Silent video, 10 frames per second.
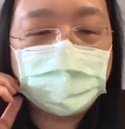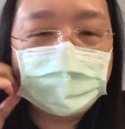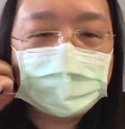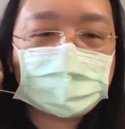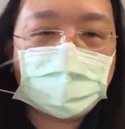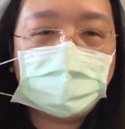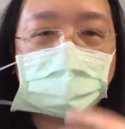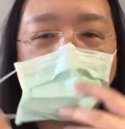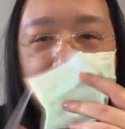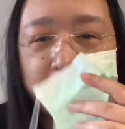
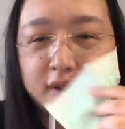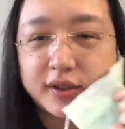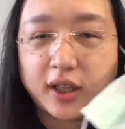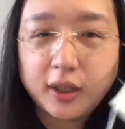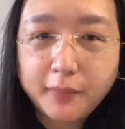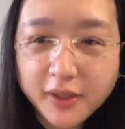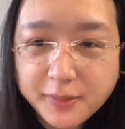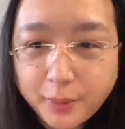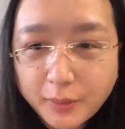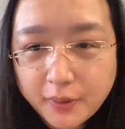So there's 9 masks
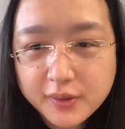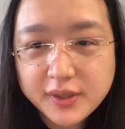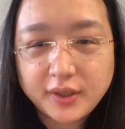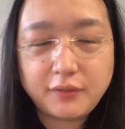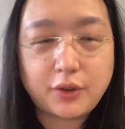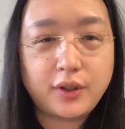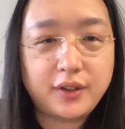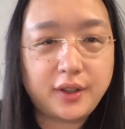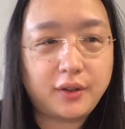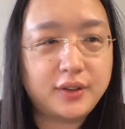per person if you're an
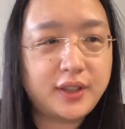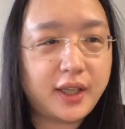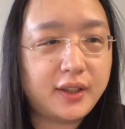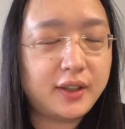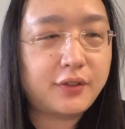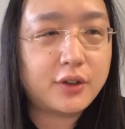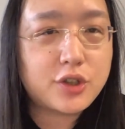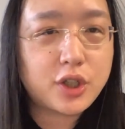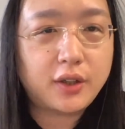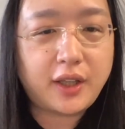adult, 10 if you're a
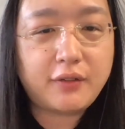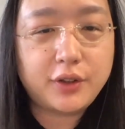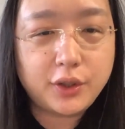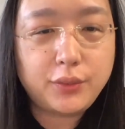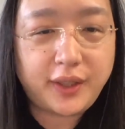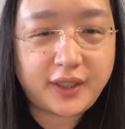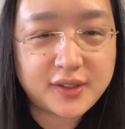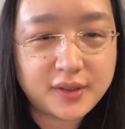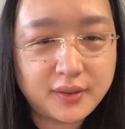child, every 2 weeks.